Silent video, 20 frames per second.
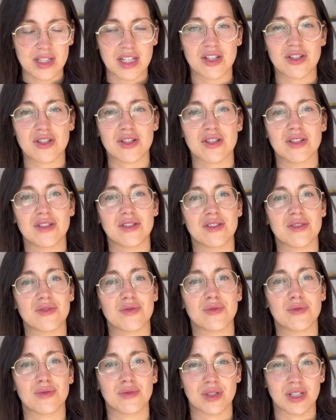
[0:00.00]
It just looked
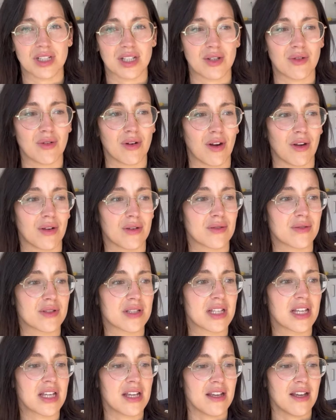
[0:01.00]
really gross,
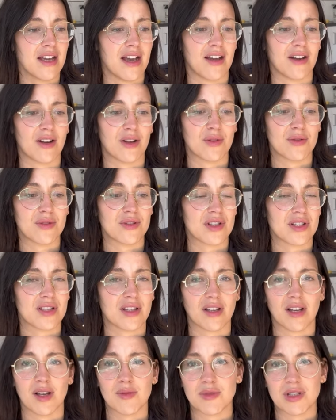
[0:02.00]
and I was just
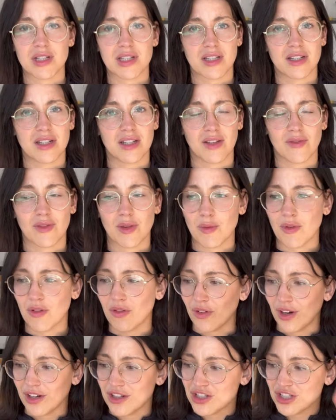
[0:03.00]
like, I'm just gonna give them a
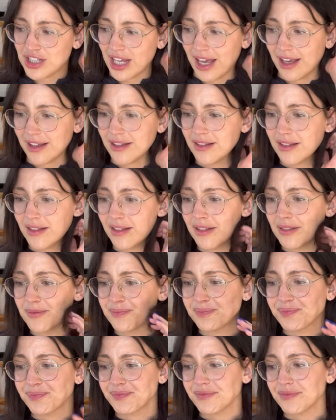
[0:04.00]
fresh tank.
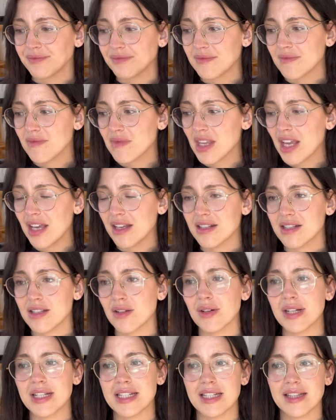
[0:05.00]
So
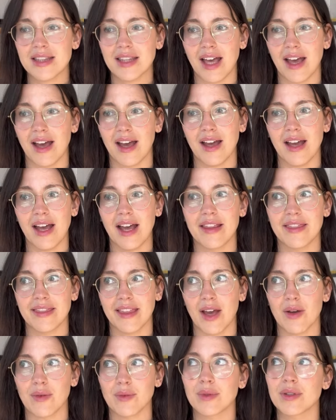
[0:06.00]
I did that, and
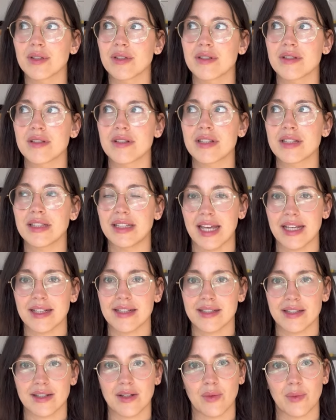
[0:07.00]
that was less
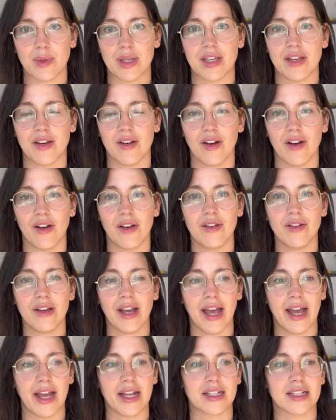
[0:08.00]
than a week ago,
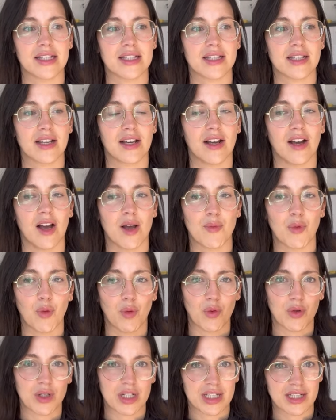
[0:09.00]
and I'm
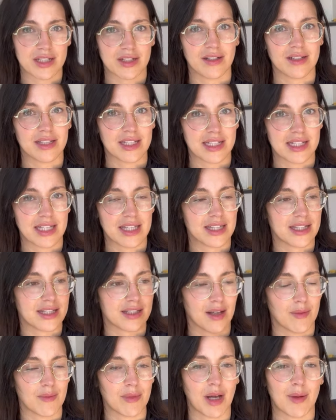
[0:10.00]
already starting to see the
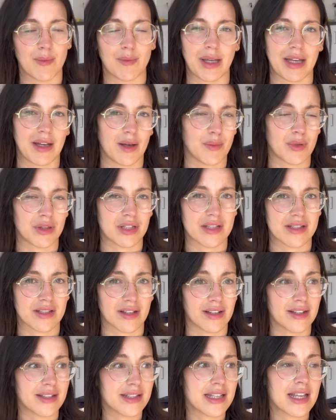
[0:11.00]
scum come back up on the
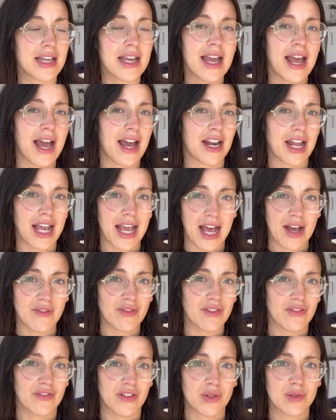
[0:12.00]
sides, and I have a
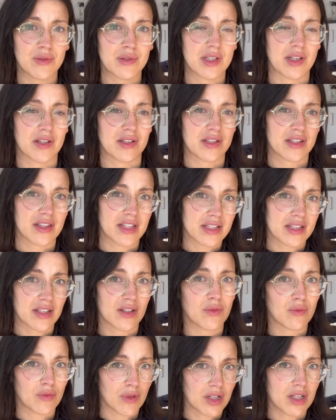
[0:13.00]
filter, so there's like
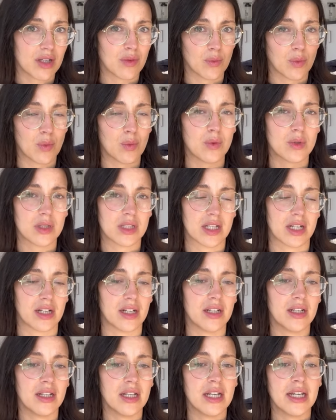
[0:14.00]
running
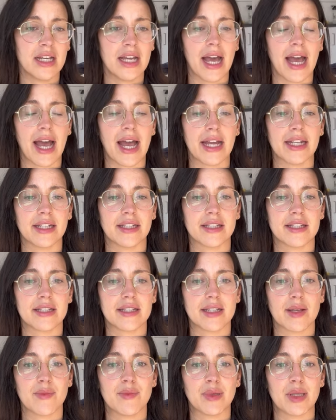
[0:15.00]
water. And
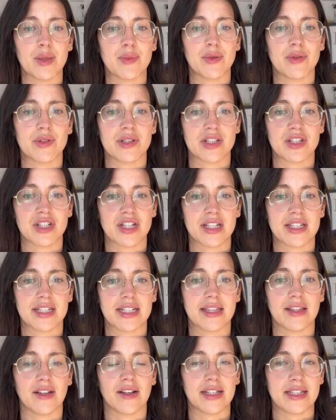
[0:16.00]
some people
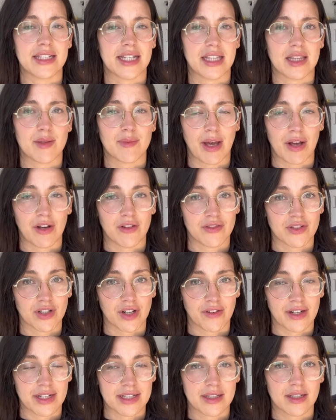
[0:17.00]
suggested that I take them out of
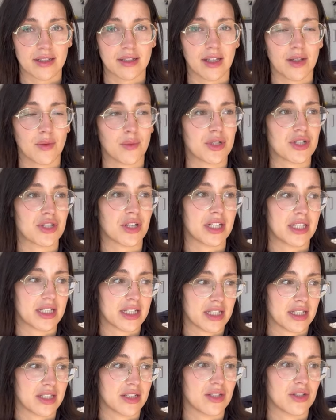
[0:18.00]
direct sunlight, which I
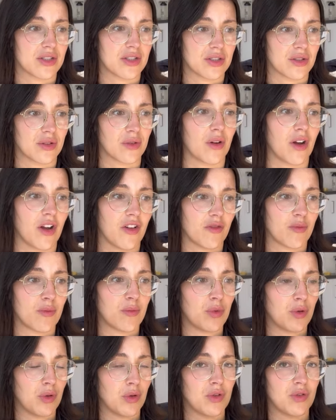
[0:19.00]
did do. I've
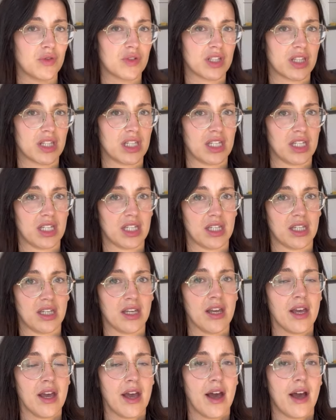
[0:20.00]
moved the
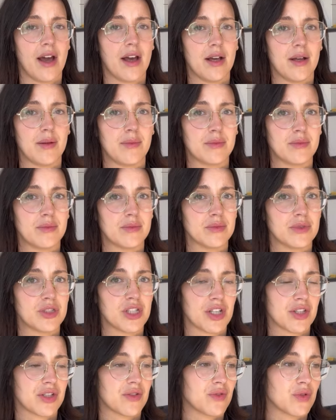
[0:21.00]

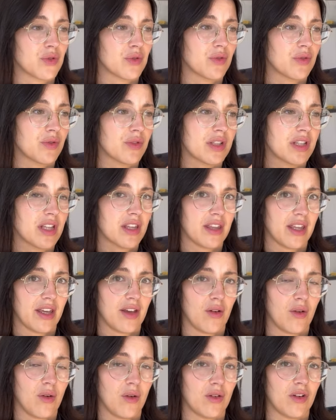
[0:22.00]
chest of drawers that they're
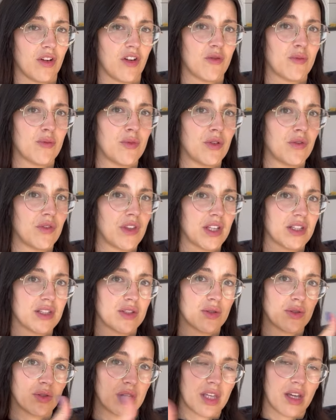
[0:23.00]
on, I've moved that
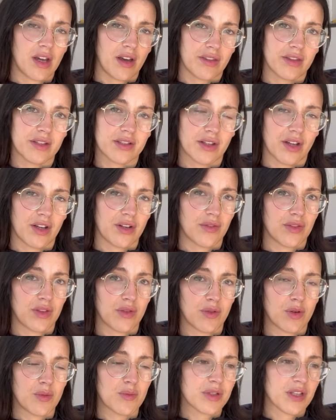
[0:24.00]
to the other side of the
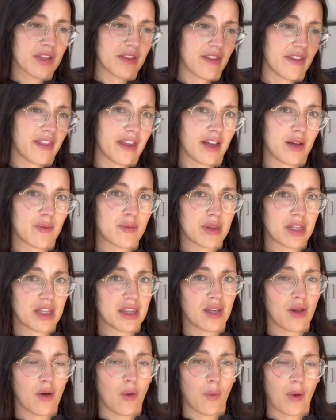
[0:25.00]
room so that they're
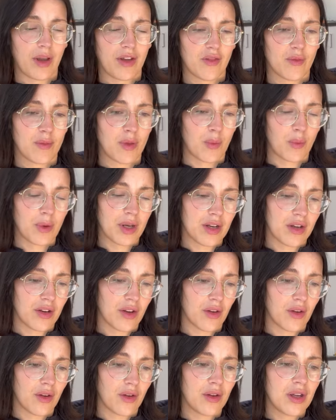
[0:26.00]
completely away from the
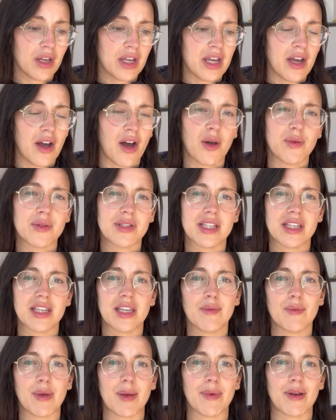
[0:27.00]
window. I was
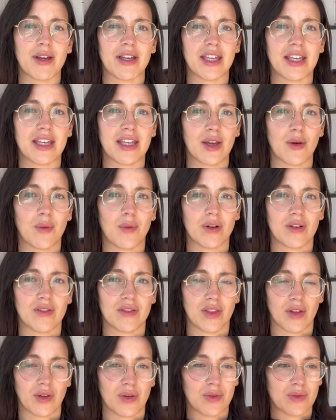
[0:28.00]
thinking maybe I could get one of
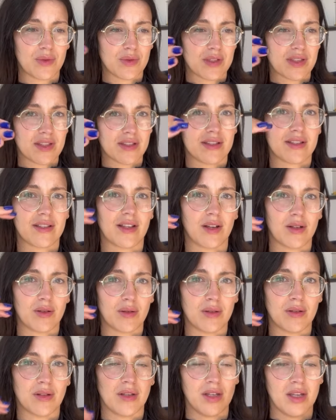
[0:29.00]
those
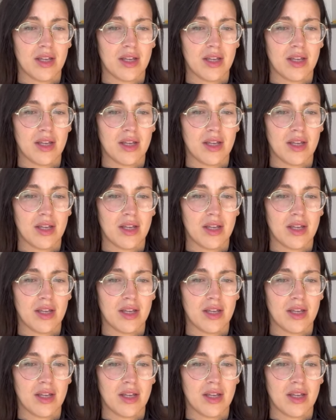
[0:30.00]
sun